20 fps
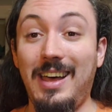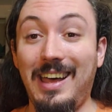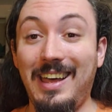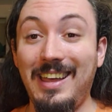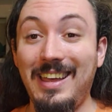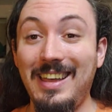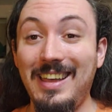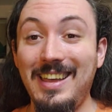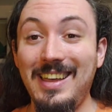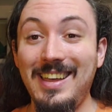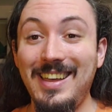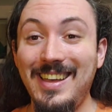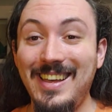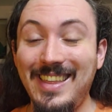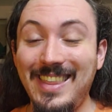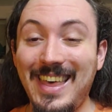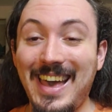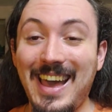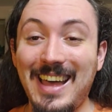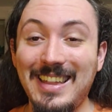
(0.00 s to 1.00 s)
that
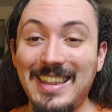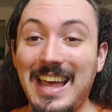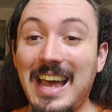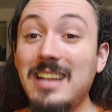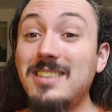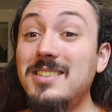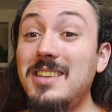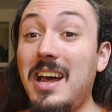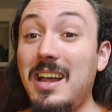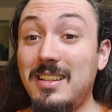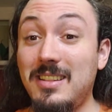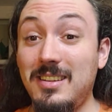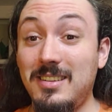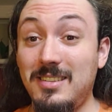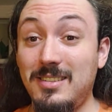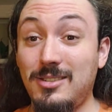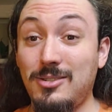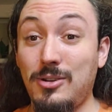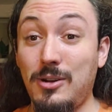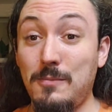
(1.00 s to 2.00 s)
that's not the
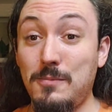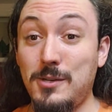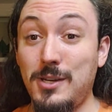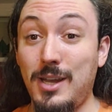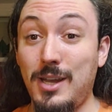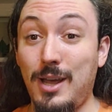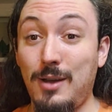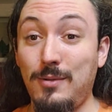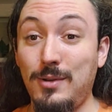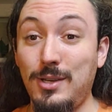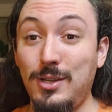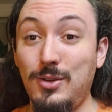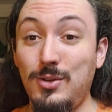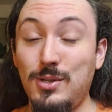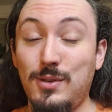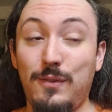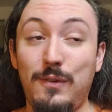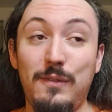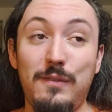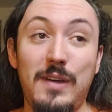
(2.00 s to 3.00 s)
description I would
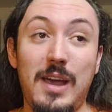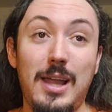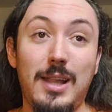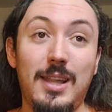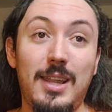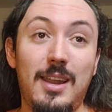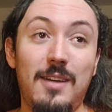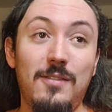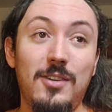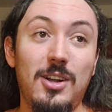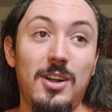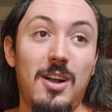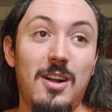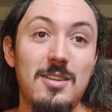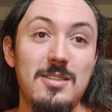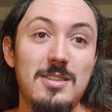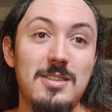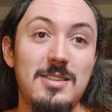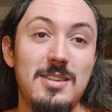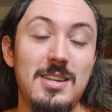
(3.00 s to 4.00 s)
use for Violet
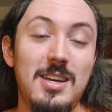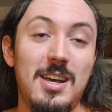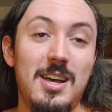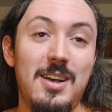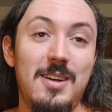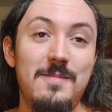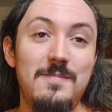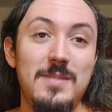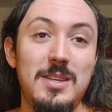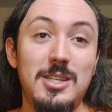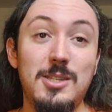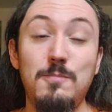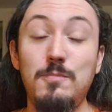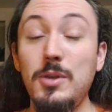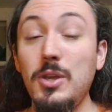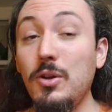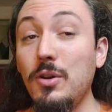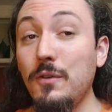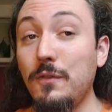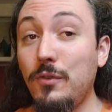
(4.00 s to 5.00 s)
Evergarden. Um, it's
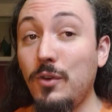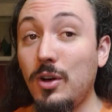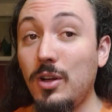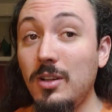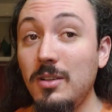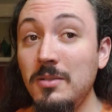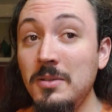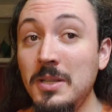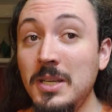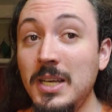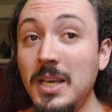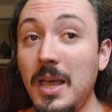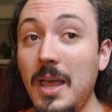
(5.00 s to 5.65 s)
beautiful.